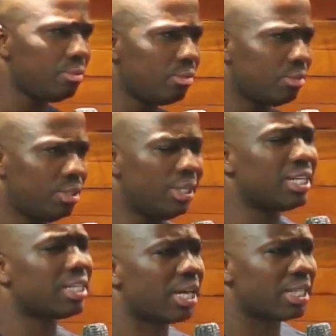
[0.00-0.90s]
Yes, it's
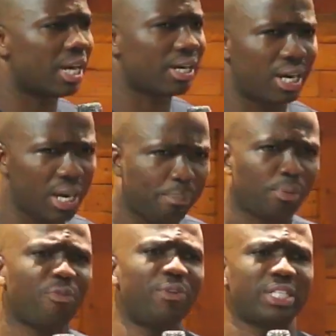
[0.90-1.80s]
ice kaka. The
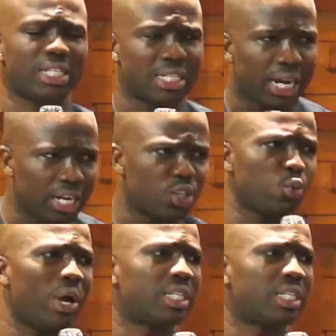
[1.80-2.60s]
profit is that they sweat.